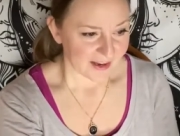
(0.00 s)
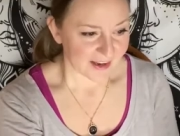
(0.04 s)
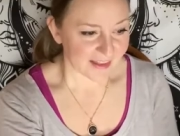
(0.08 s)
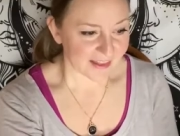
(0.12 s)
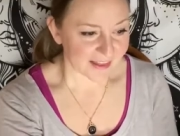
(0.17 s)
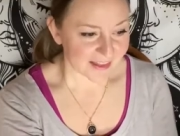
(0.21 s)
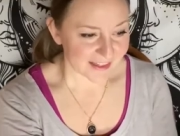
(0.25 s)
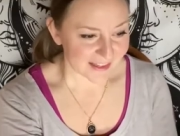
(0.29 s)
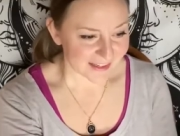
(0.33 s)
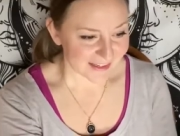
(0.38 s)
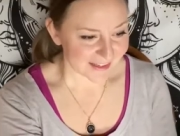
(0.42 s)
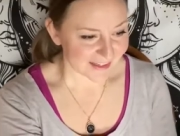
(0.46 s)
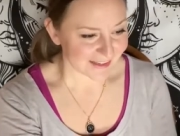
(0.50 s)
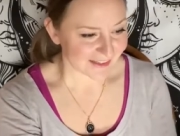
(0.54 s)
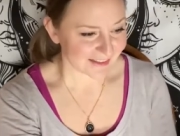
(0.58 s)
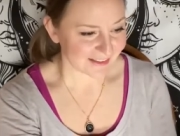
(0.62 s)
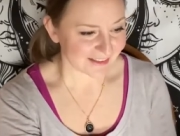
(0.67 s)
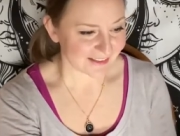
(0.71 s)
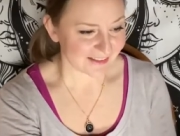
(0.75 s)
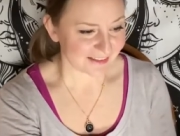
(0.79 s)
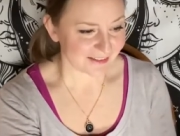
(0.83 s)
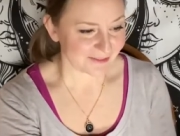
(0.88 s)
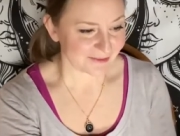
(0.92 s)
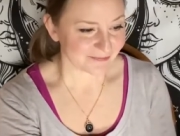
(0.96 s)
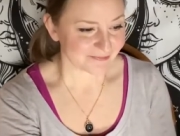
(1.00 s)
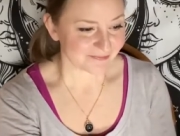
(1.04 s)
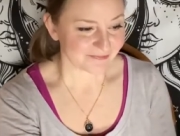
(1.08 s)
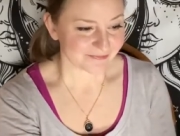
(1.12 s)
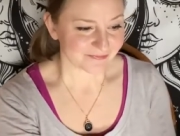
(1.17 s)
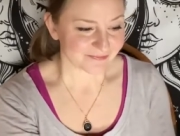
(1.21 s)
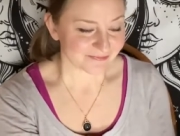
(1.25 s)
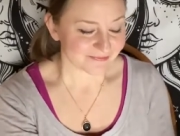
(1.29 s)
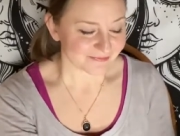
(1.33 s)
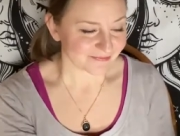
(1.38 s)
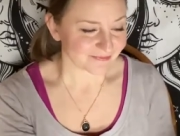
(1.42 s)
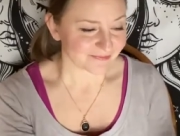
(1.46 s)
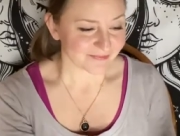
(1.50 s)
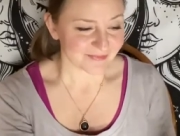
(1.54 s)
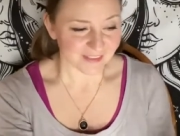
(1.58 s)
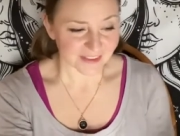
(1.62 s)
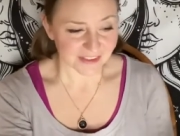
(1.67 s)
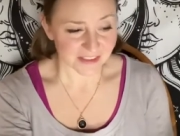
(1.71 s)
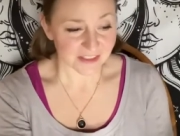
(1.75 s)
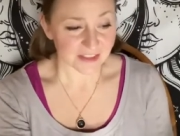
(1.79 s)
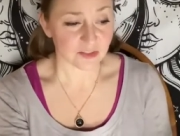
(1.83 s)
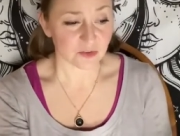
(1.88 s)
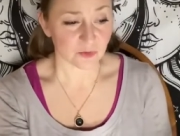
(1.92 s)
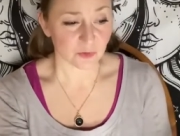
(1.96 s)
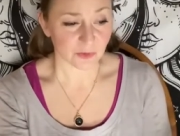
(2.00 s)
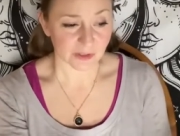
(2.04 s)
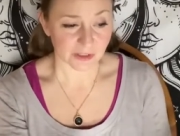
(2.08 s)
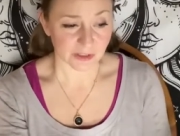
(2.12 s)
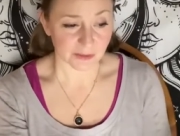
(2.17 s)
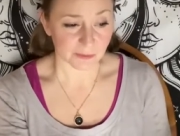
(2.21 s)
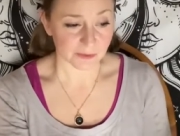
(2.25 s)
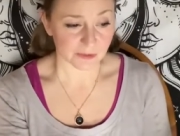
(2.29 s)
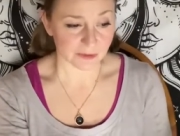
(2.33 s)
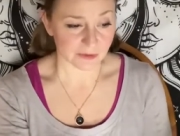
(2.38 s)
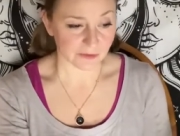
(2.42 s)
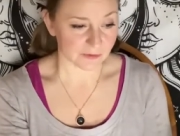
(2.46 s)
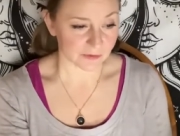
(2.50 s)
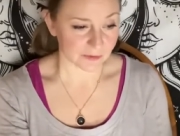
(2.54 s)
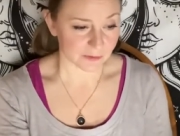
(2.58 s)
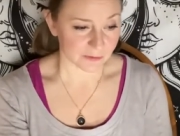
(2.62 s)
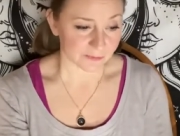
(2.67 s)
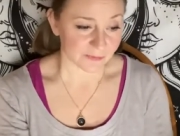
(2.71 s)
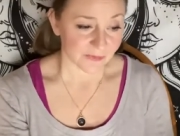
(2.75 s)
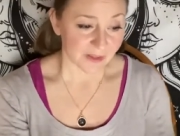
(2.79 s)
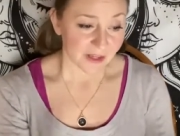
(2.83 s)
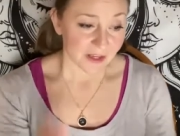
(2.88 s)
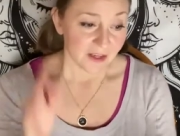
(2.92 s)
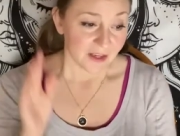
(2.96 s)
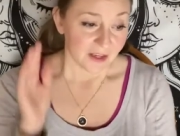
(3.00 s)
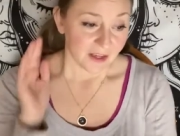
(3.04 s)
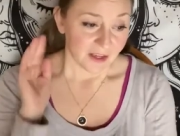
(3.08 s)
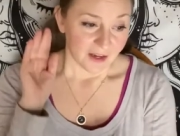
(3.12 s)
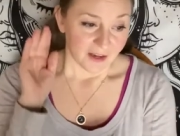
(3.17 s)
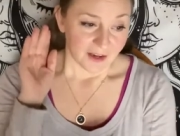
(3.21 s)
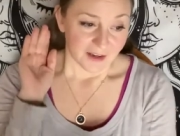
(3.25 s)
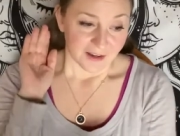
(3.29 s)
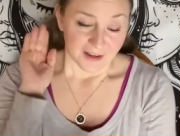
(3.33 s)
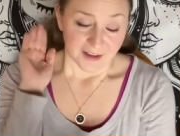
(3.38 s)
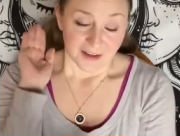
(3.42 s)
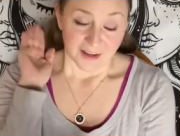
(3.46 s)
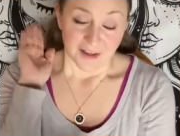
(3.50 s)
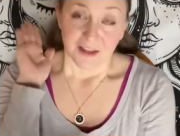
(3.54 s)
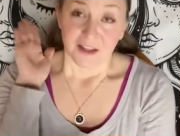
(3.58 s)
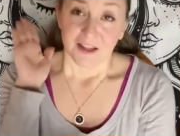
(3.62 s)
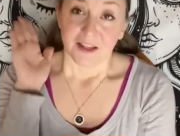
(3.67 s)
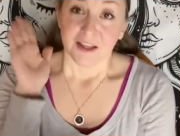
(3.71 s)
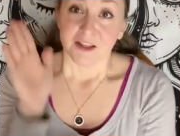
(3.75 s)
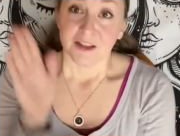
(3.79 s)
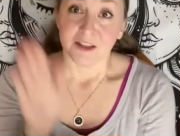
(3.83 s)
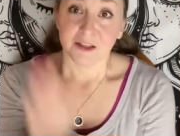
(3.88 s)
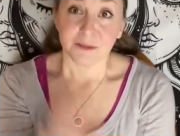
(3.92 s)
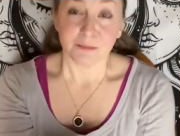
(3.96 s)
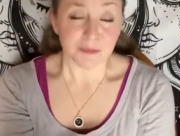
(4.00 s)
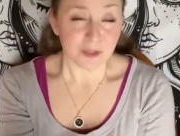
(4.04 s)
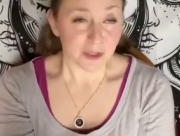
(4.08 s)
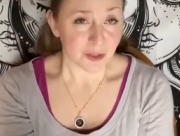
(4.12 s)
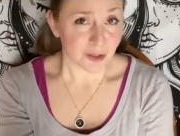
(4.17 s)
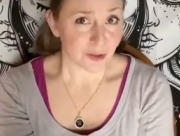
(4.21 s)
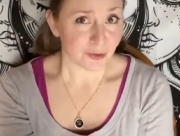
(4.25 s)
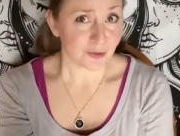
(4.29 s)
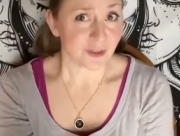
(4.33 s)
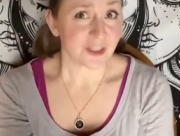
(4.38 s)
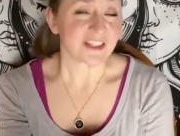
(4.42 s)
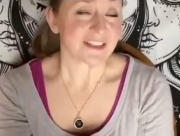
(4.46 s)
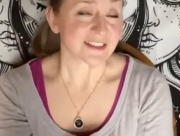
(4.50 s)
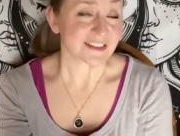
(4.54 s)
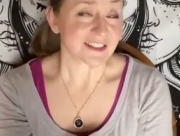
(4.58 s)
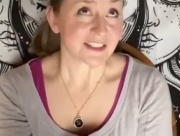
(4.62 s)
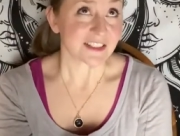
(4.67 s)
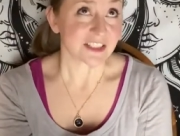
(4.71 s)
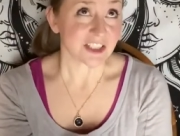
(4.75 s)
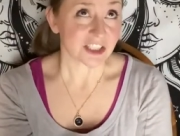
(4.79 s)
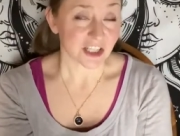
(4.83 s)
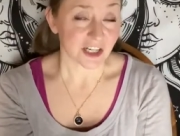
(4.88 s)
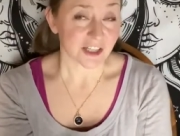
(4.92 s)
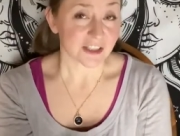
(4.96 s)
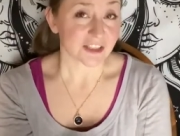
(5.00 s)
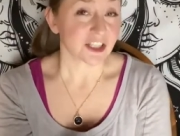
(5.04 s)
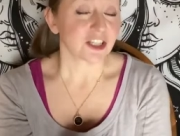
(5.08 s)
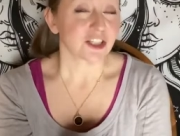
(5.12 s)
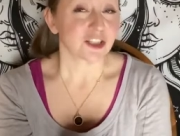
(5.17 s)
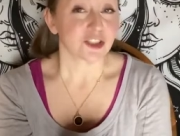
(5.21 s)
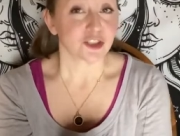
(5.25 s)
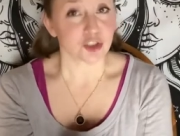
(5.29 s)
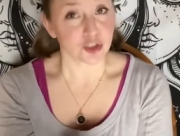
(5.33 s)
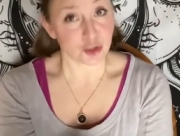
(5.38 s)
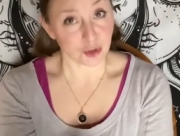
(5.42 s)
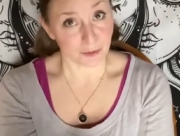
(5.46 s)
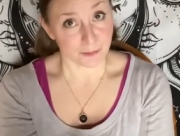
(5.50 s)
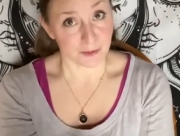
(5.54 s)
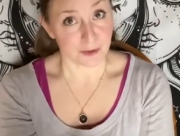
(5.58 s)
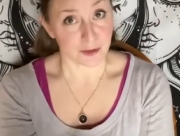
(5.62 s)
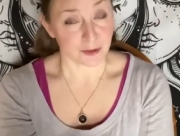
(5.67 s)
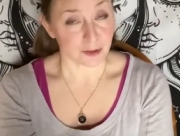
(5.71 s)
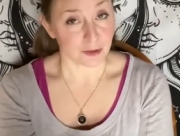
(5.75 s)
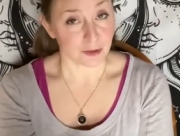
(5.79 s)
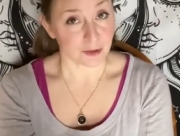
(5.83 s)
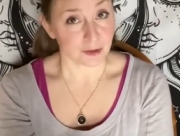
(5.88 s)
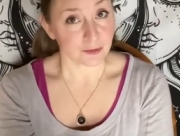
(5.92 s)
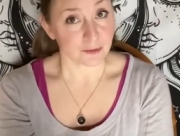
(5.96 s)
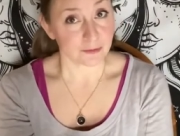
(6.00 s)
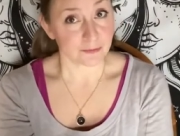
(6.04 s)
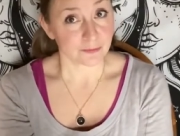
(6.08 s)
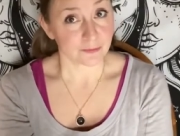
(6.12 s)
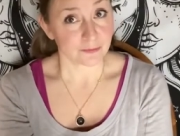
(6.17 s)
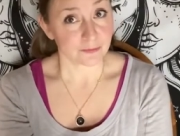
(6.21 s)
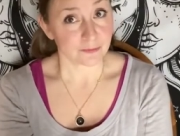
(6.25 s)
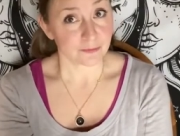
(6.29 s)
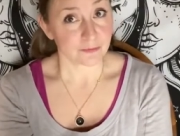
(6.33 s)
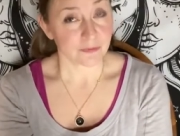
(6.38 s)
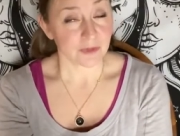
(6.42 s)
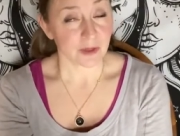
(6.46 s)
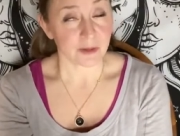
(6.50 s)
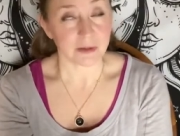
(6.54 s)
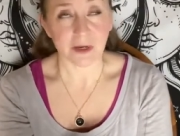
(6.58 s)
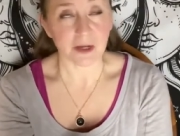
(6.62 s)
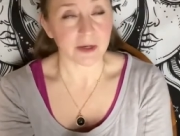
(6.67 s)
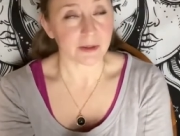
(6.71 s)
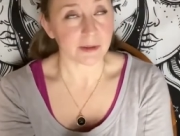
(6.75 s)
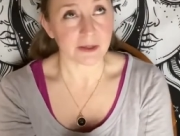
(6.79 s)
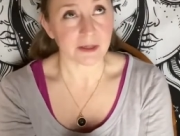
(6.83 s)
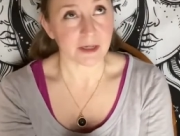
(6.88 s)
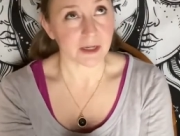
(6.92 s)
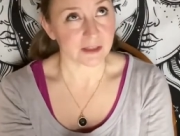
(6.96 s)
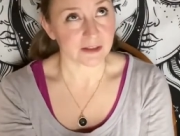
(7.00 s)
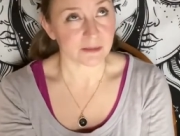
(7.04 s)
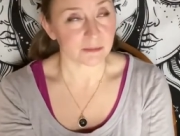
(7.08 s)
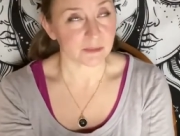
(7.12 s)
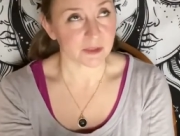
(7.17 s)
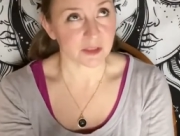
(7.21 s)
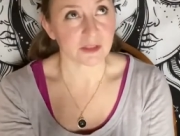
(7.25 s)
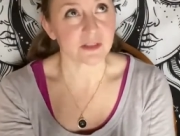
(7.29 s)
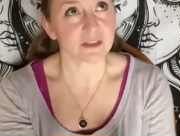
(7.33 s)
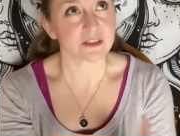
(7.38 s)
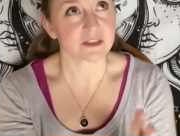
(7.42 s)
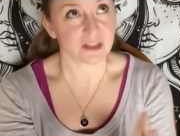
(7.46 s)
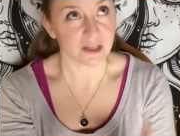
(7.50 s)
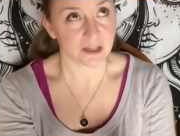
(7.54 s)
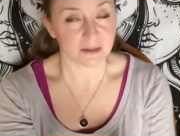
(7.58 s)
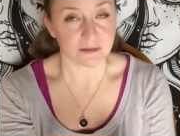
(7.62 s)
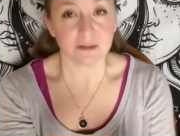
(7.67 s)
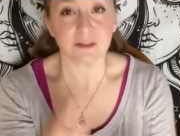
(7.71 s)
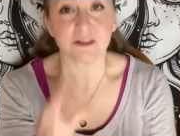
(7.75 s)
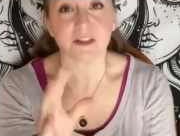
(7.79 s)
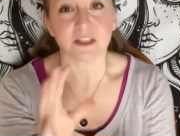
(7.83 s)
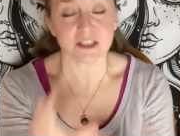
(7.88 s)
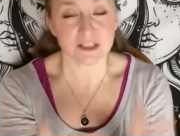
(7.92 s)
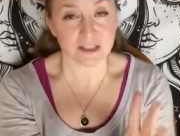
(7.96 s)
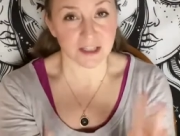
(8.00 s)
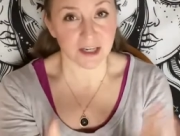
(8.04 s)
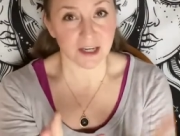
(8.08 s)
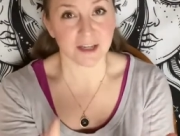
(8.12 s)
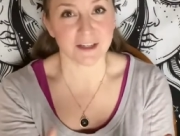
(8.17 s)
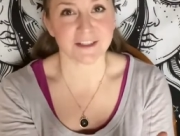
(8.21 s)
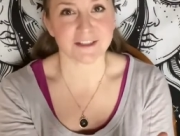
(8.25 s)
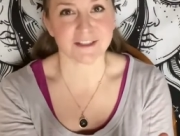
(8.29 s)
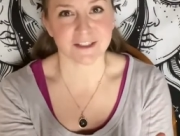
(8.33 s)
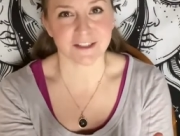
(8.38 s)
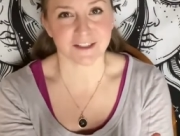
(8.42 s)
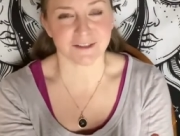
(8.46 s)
And then, this is really beautiful, the moon is conjunct Jupiter. and uh, no, not the moon, the sun. The sun is